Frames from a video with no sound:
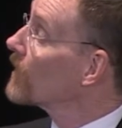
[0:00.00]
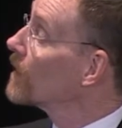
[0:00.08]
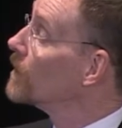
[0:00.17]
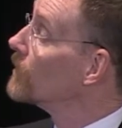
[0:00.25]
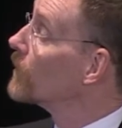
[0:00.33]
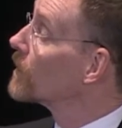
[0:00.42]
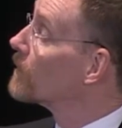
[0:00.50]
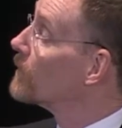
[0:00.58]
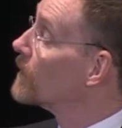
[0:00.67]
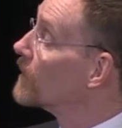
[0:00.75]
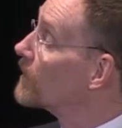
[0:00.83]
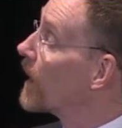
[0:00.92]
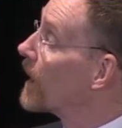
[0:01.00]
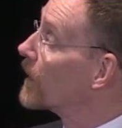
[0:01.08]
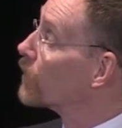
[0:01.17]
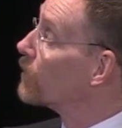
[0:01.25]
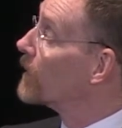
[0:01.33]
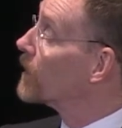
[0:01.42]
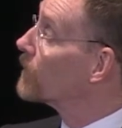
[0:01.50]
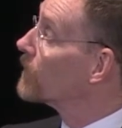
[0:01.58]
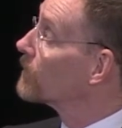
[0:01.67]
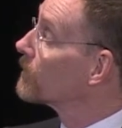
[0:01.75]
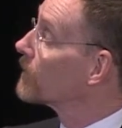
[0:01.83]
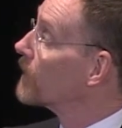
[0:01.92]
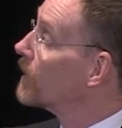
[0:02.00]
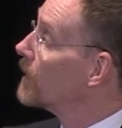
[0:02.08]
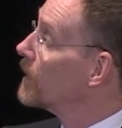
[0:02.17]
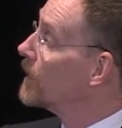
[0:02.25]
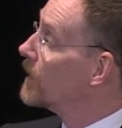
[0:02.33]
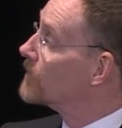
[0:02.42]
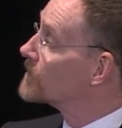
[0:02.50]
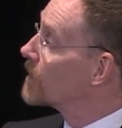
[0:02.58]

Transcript: you've got to meet a target or better it. If